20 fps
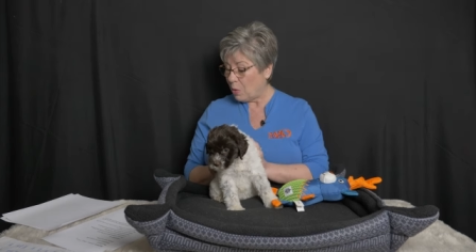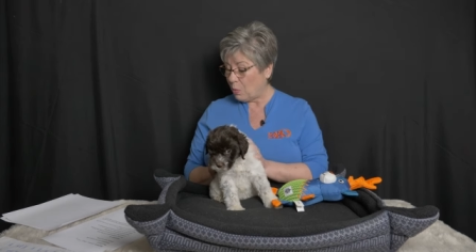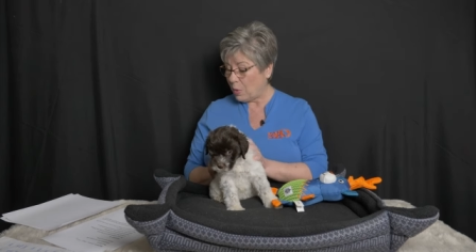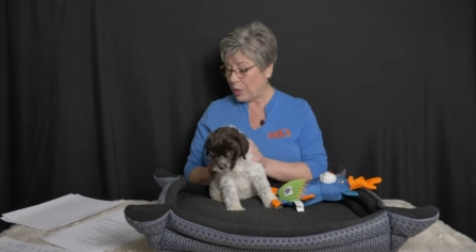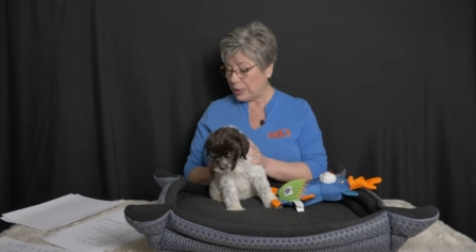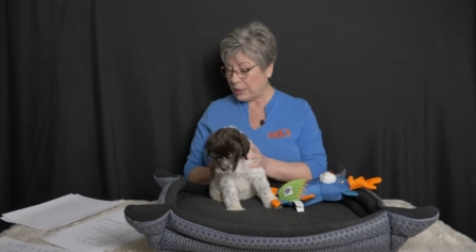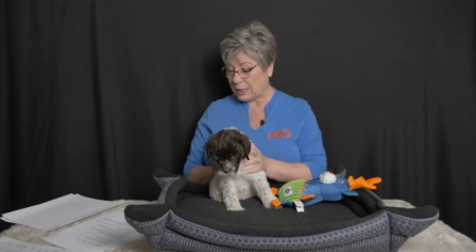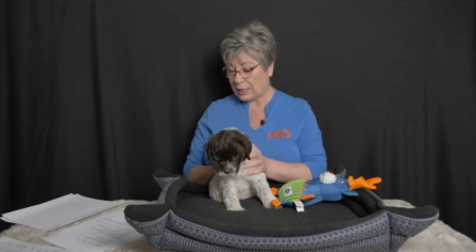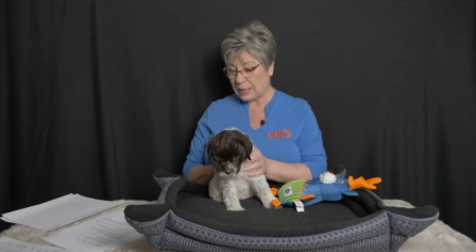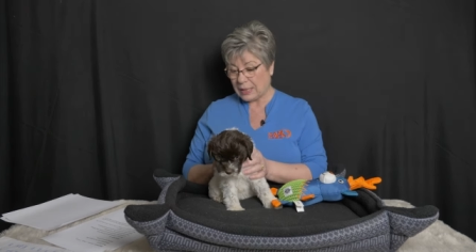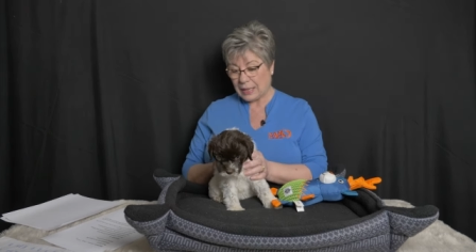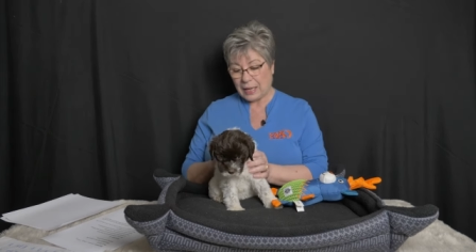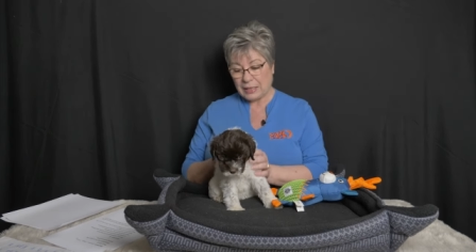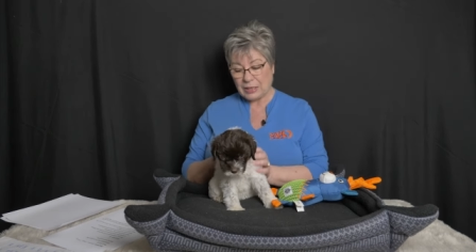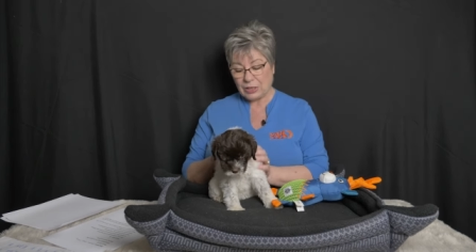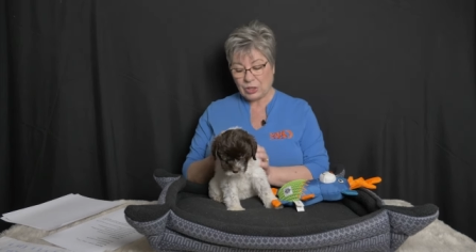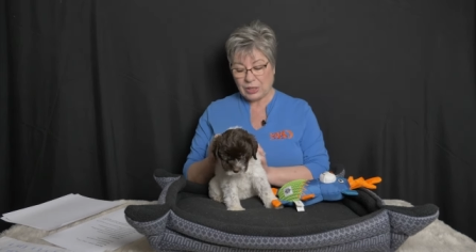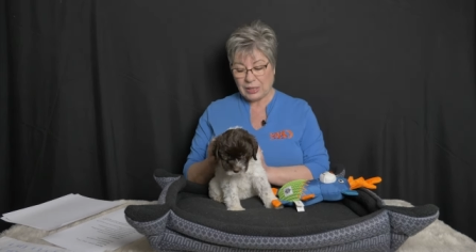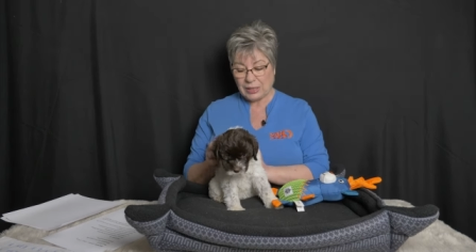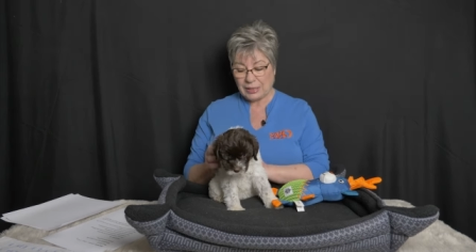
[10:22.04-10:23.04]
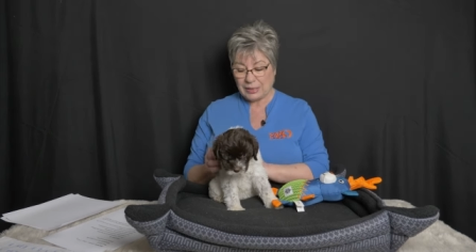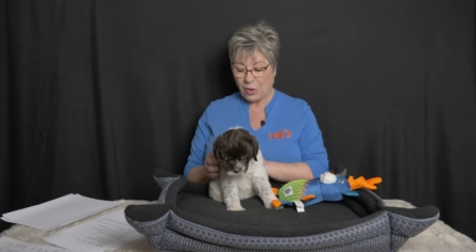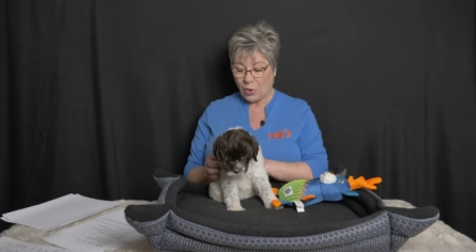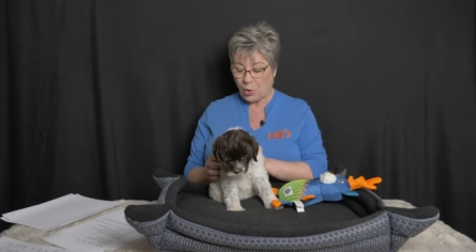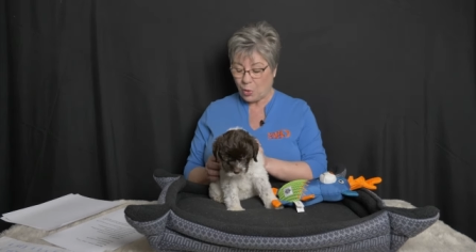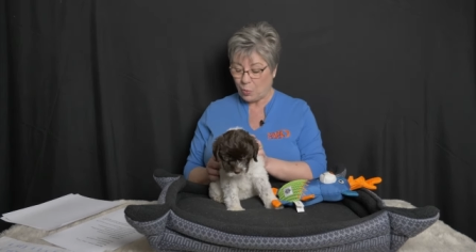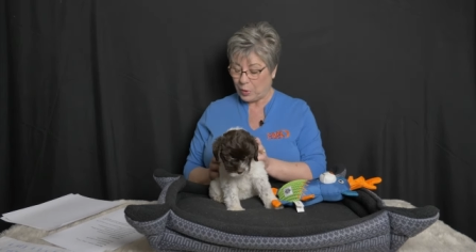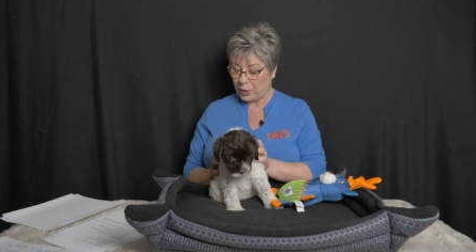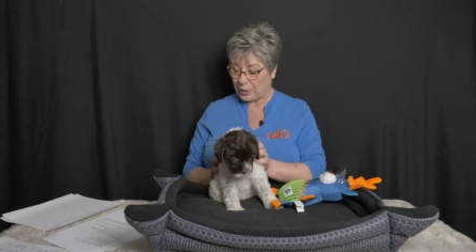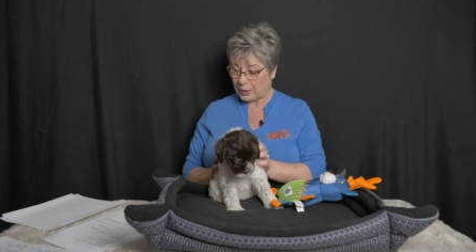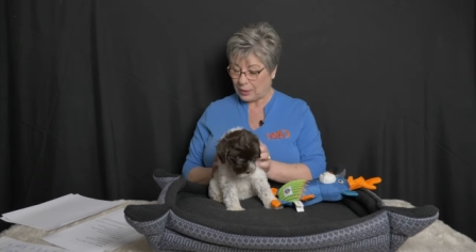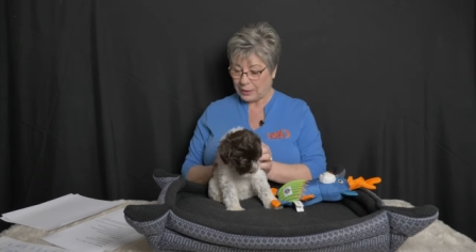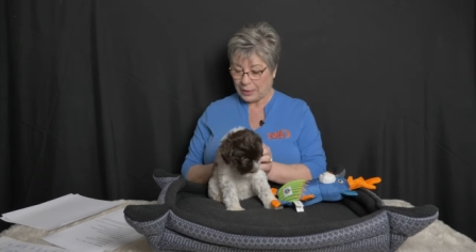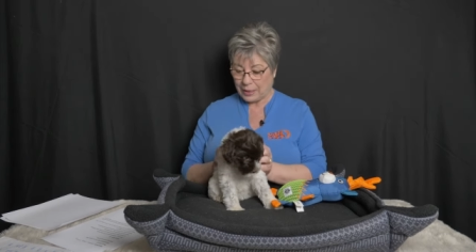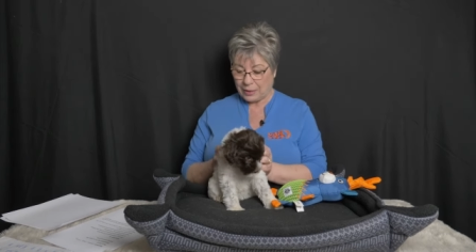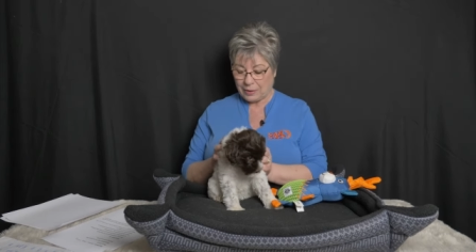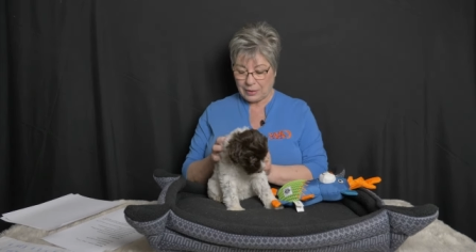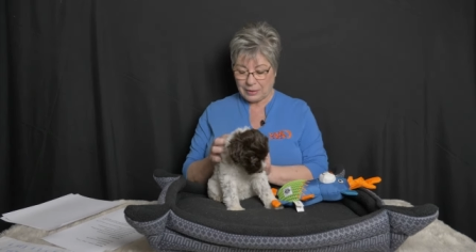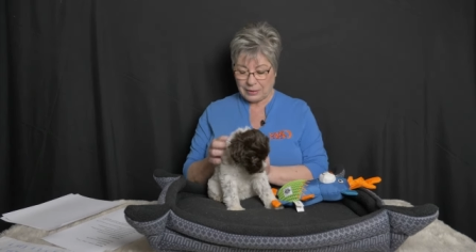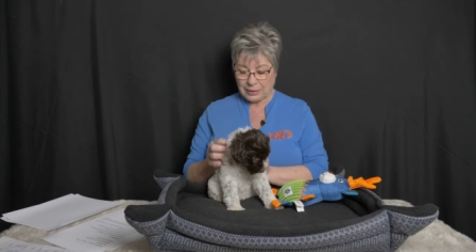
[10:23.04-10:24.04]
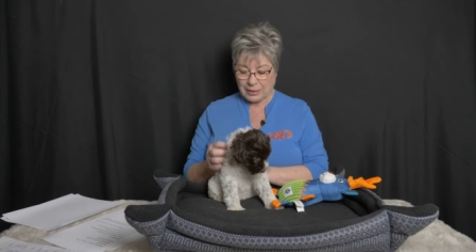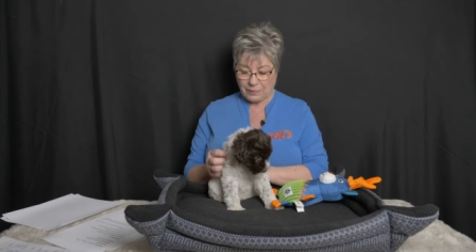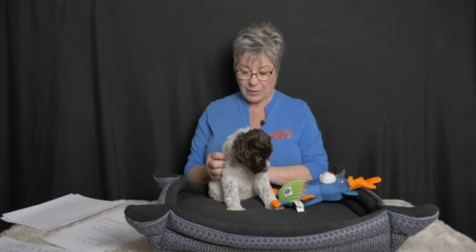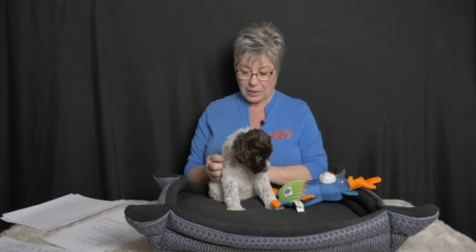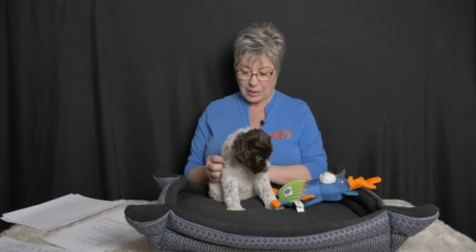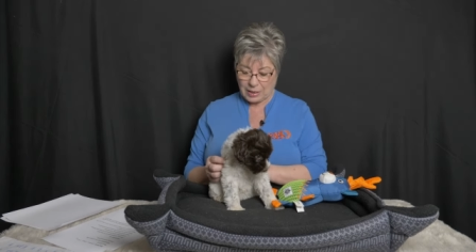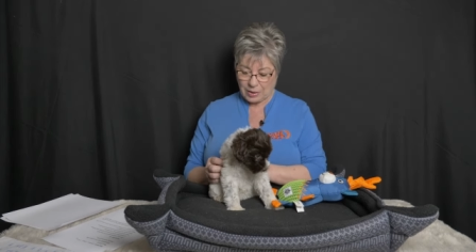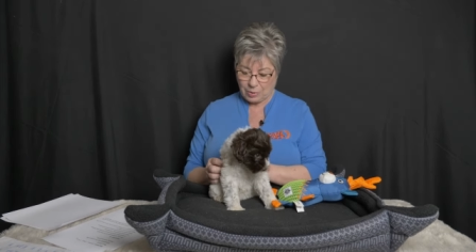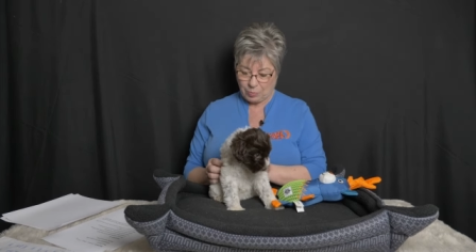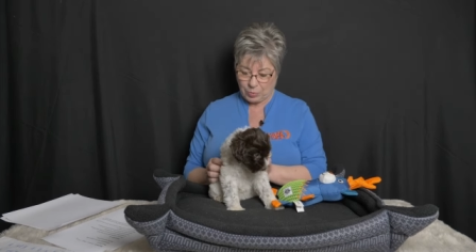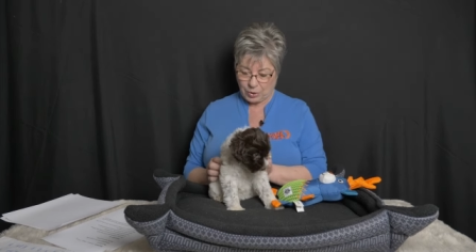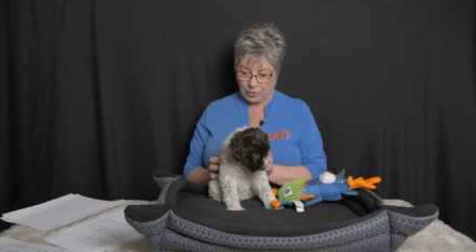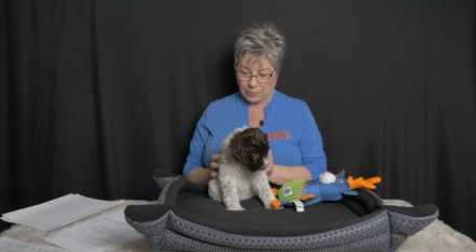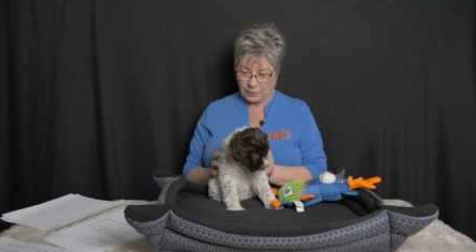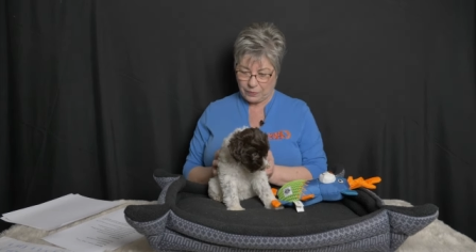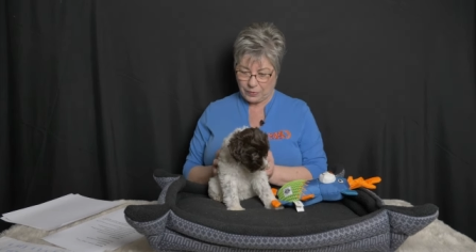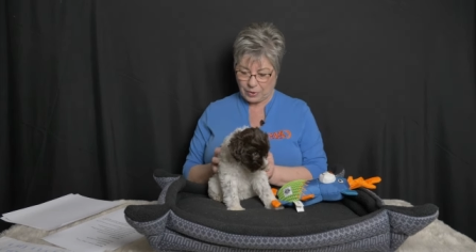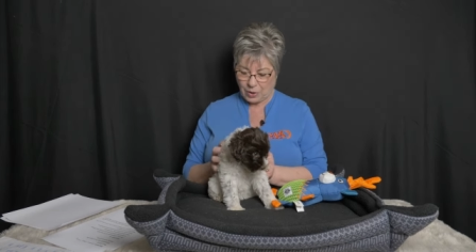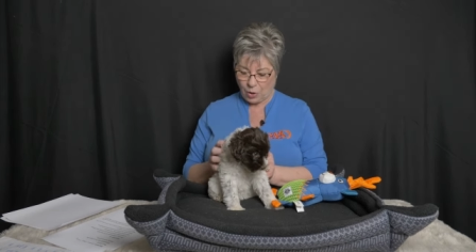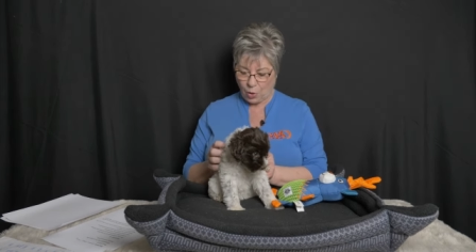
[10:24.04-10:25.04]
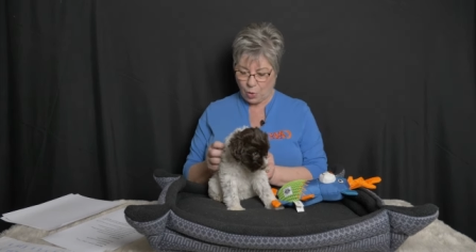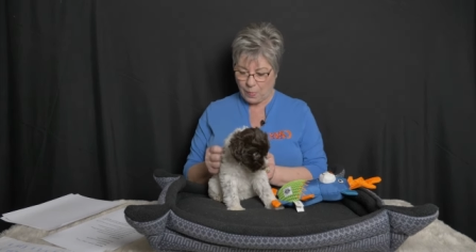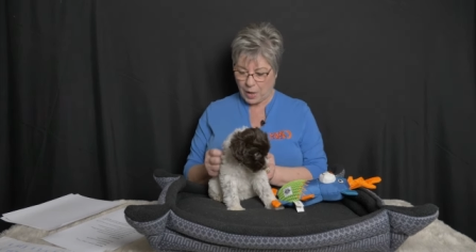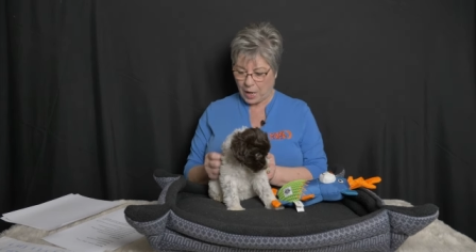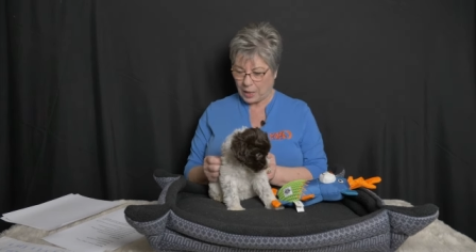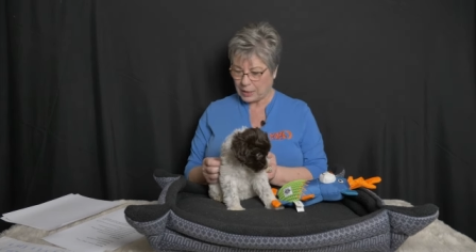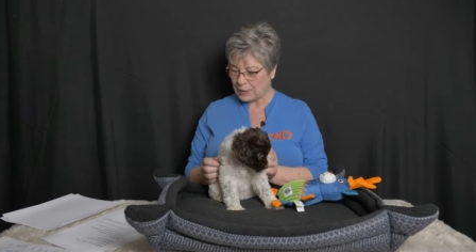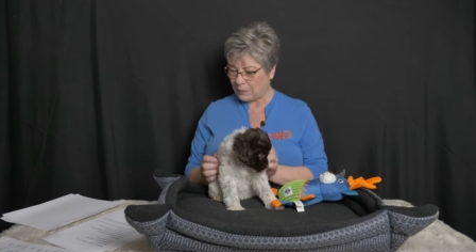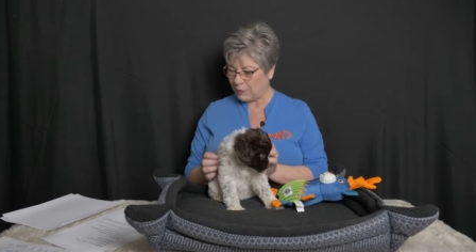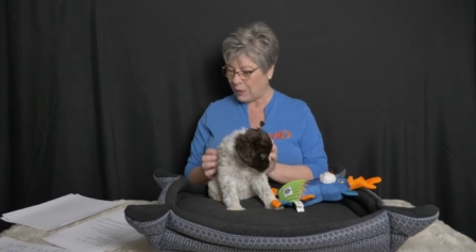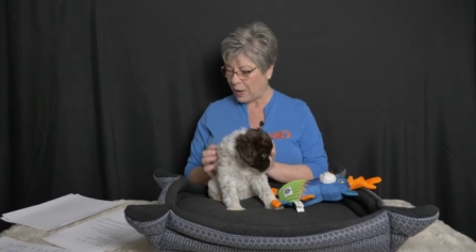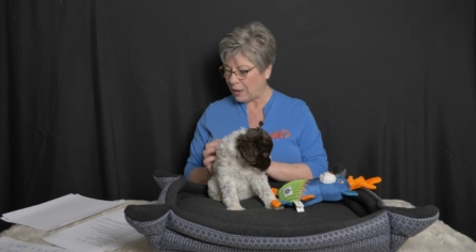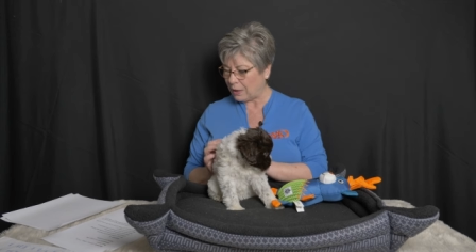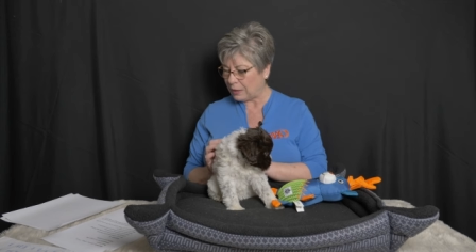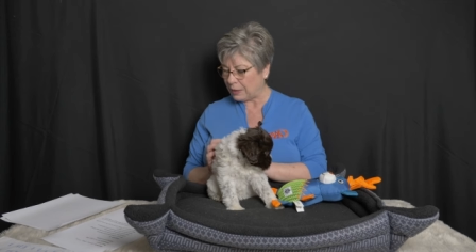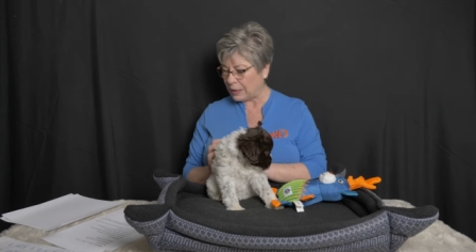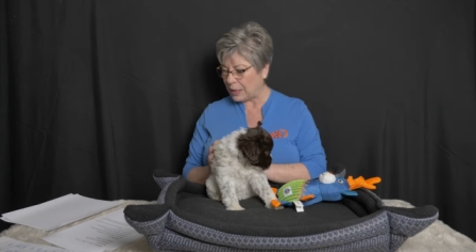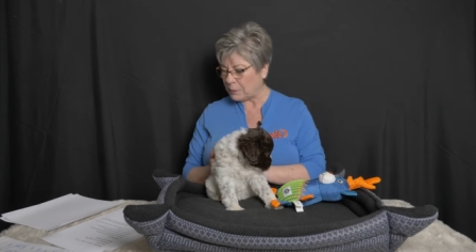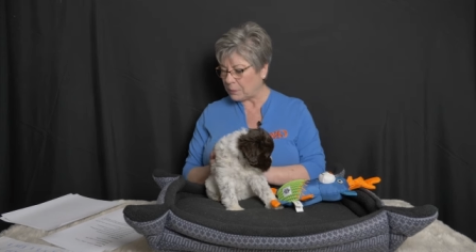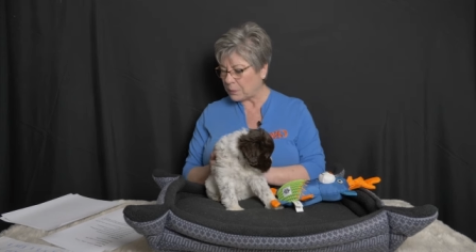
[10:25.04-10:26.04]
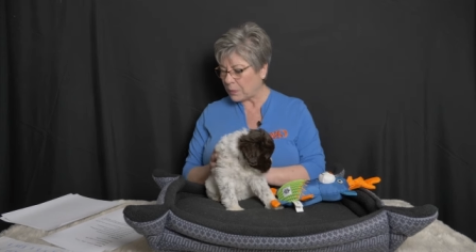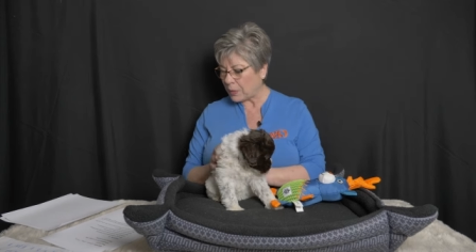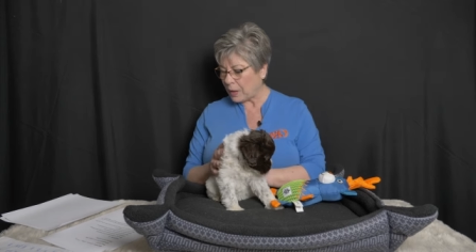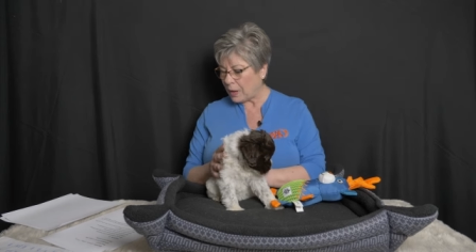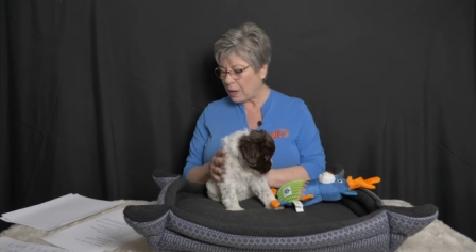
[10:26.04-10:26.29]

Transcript: once uh, she's home with Claire and living in the beautiful Comox Valley.